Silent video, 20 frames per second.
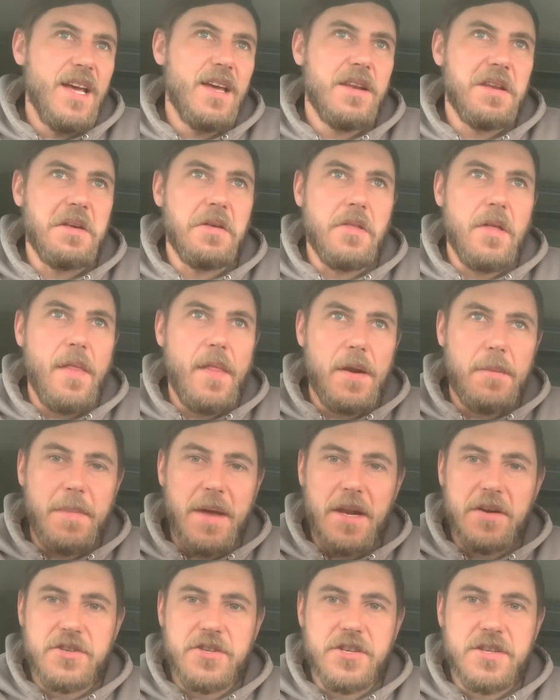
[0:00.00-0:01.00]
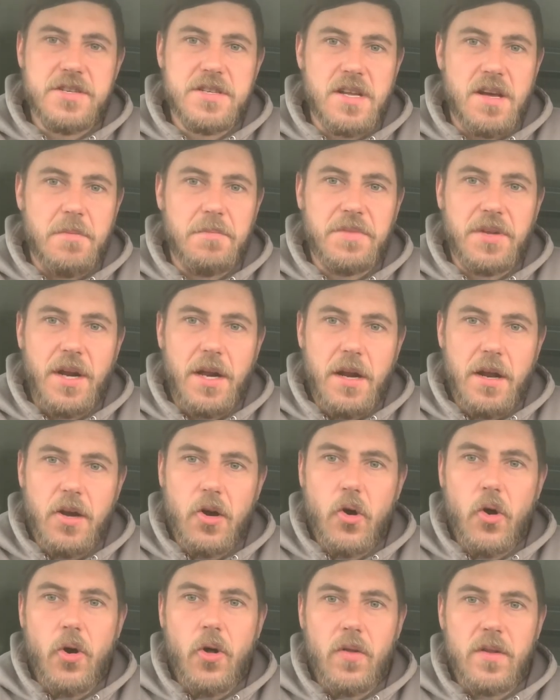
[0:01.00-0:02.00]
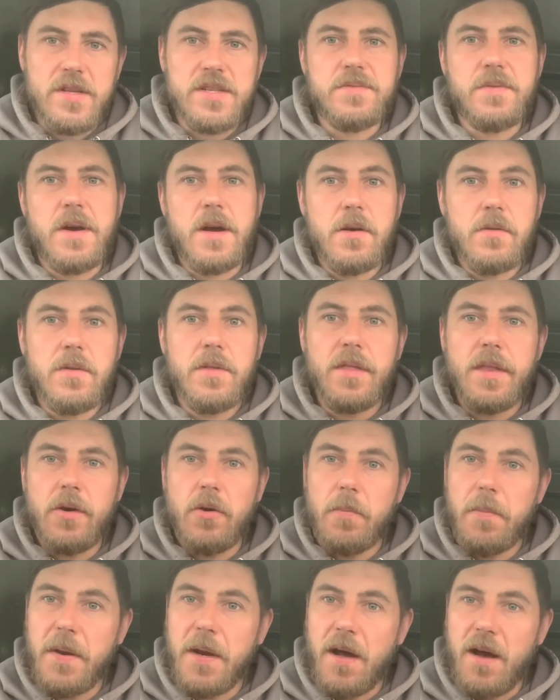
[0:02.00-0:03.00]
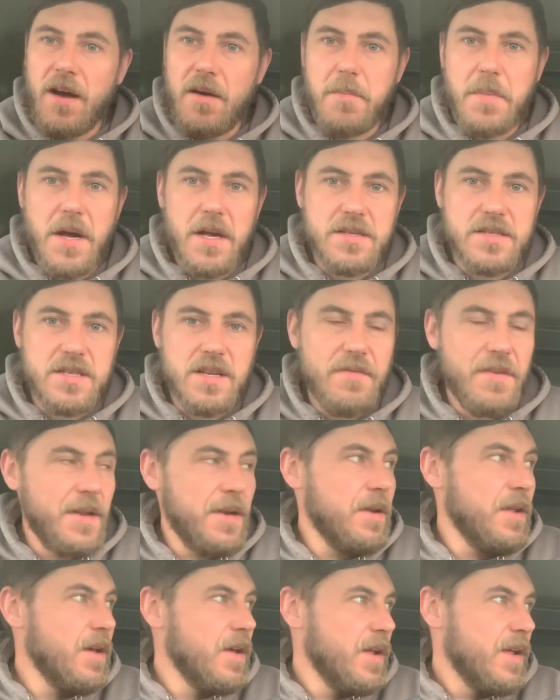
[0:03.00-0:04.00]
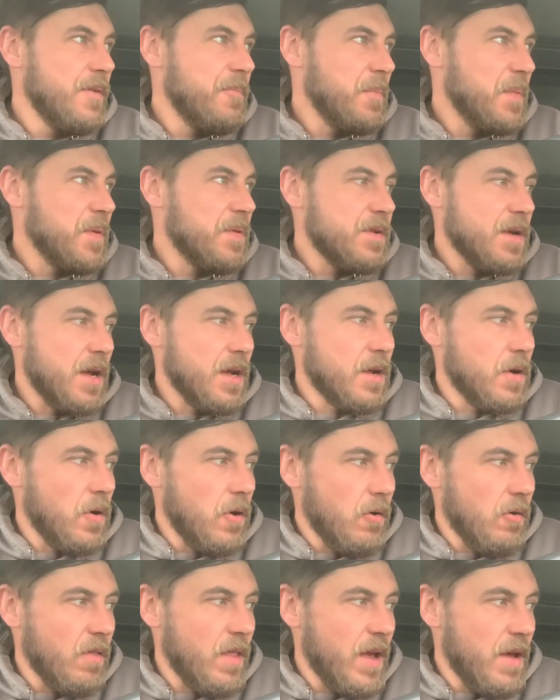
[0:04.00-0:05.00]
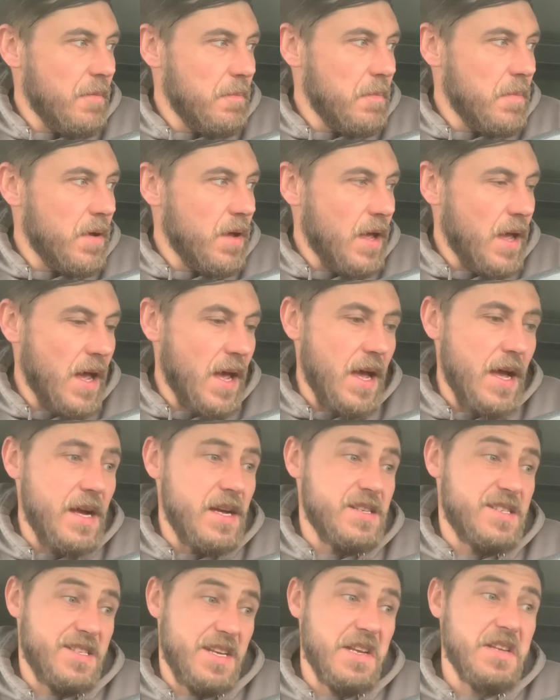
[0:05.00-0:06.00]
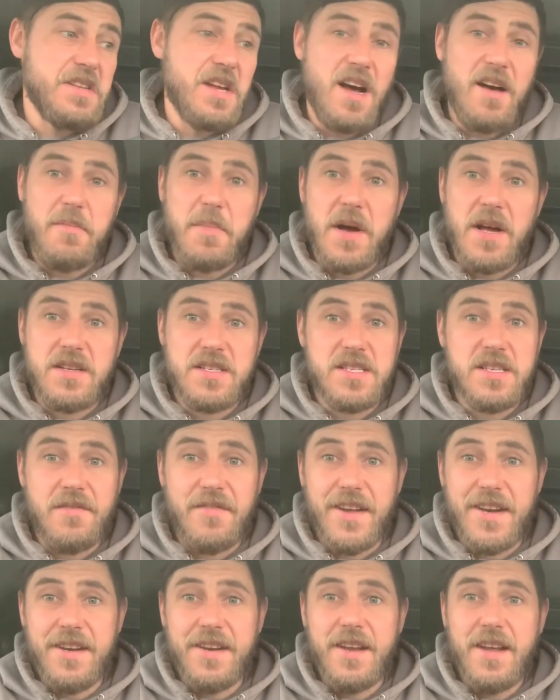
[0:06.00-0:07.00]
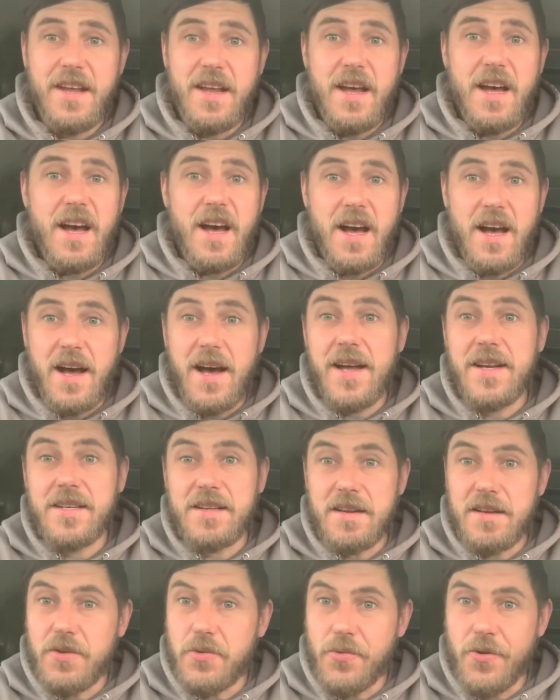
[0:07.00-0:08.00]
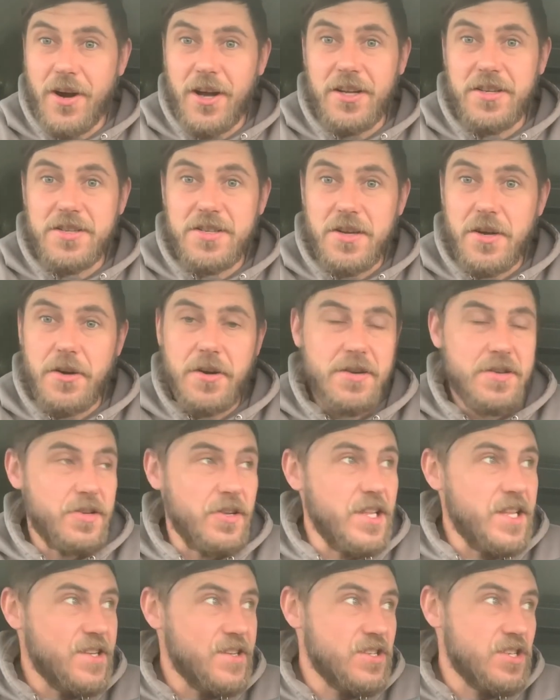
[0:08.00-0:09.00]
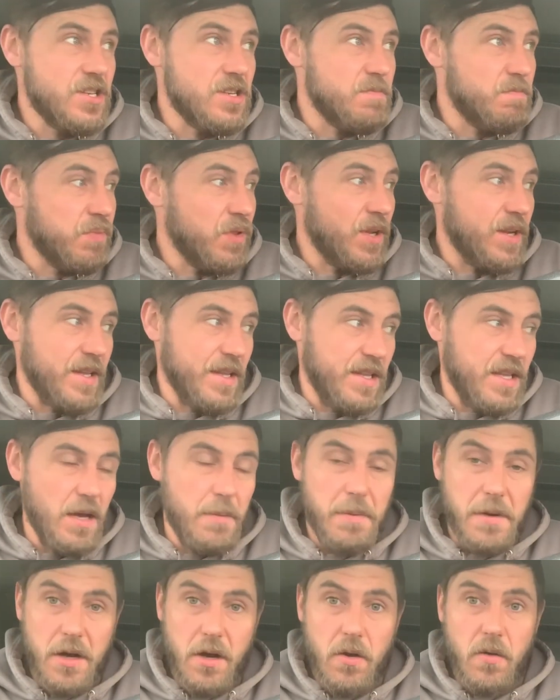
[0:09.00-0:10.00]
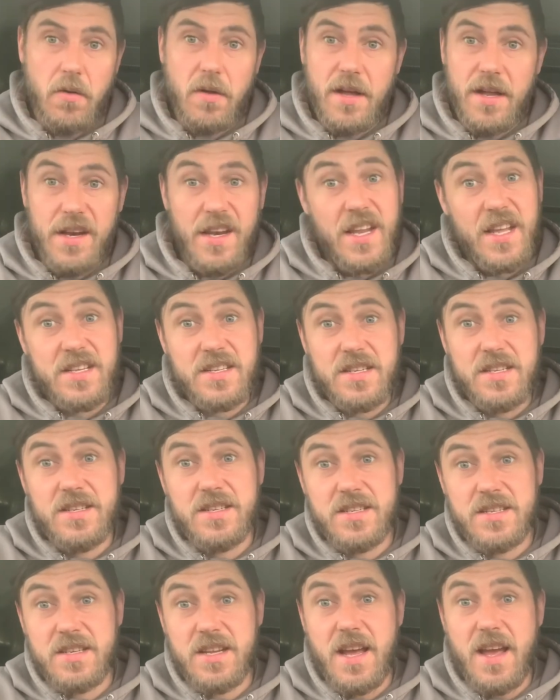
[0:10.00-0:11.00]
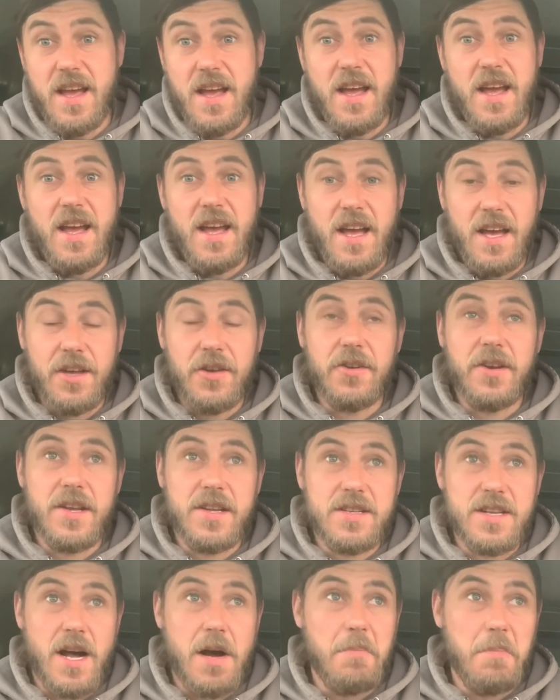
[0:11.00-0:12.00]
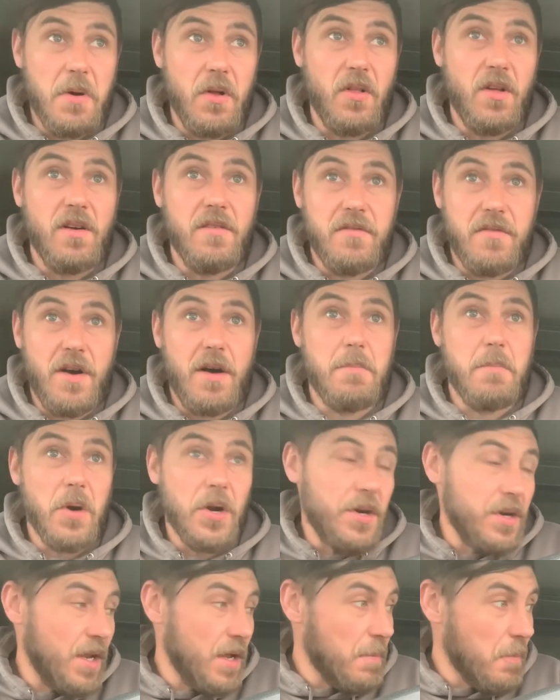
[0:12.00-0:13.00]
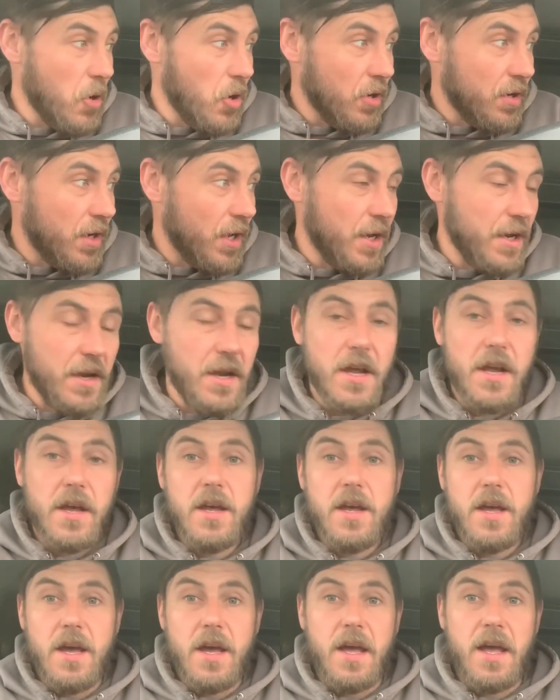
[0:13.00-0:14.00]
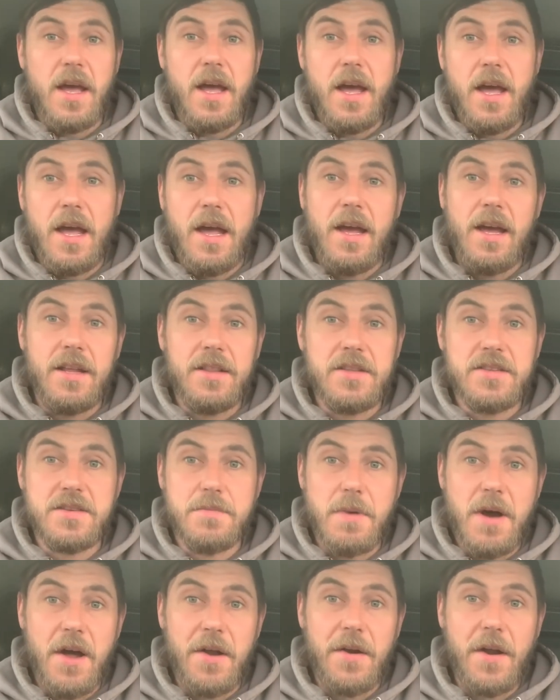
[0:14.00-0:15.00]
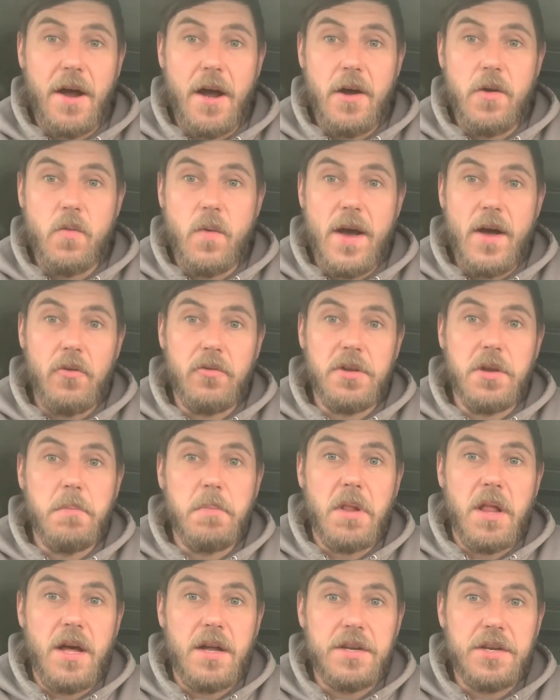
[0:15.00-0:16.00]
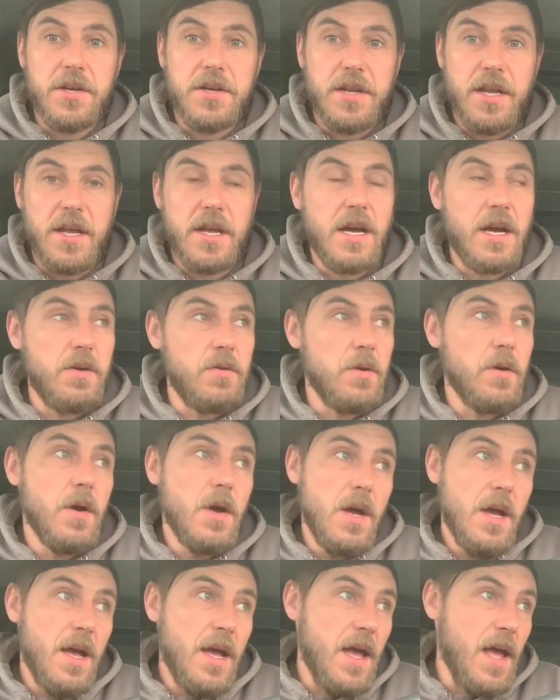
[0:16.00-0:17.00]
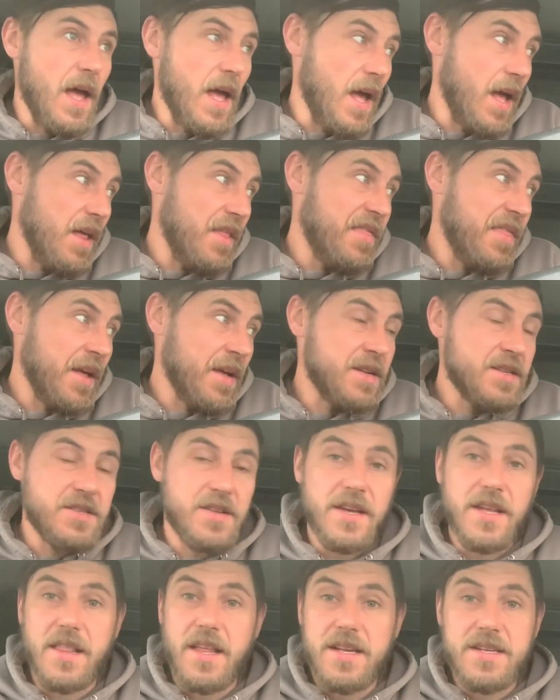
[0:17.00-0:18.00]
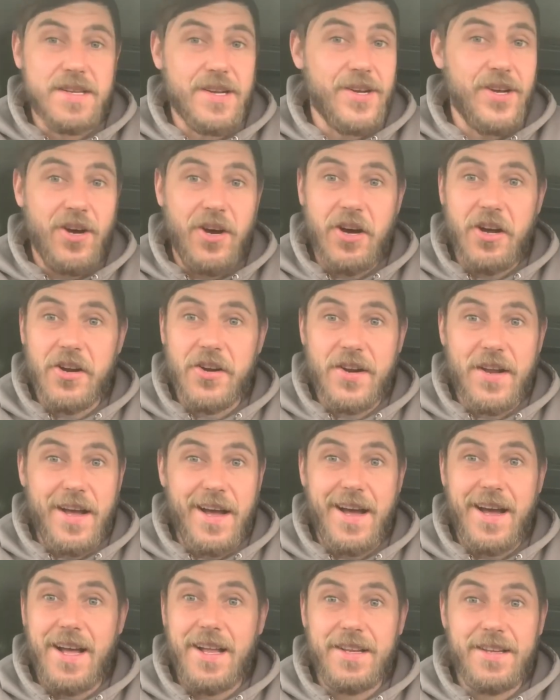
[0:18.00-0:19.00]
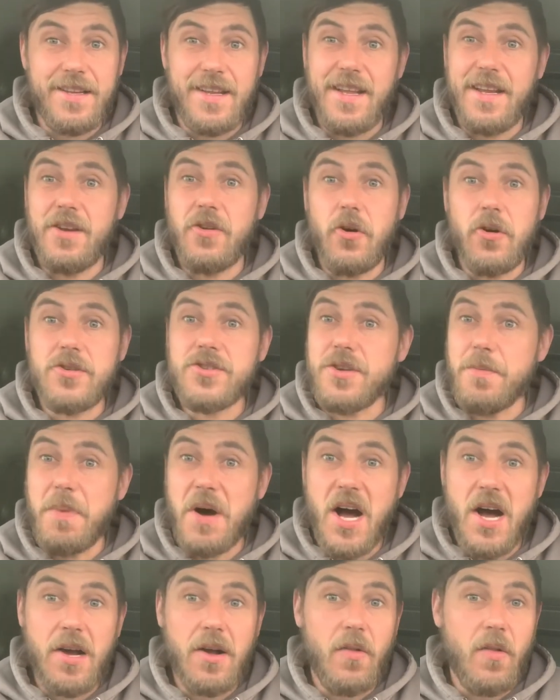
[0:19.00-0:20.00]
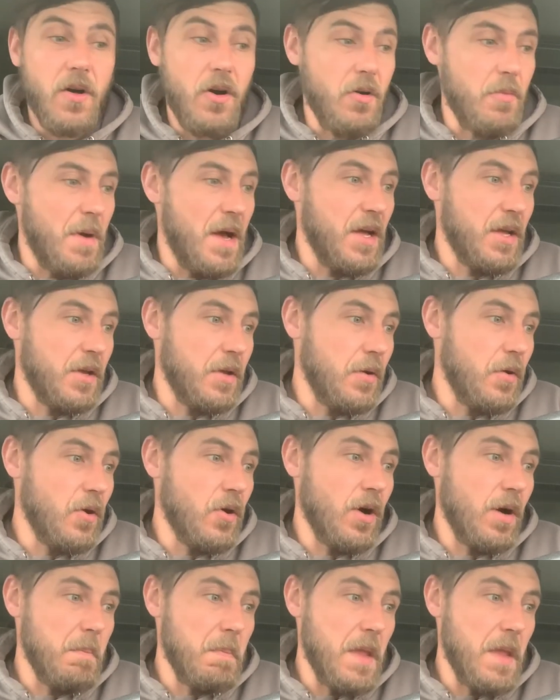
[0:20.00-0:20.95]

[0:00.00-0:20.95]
Now, the other merchants that I'm trying to call as well, they open at 7:30. I've been trying to call them since 7:30 and no answer. So this is just bloody typical, and this is a good example of a Monday morning. It doesn't matter how well you plan your day out, things like this occur and it knocks you back a little bit. You know, I'm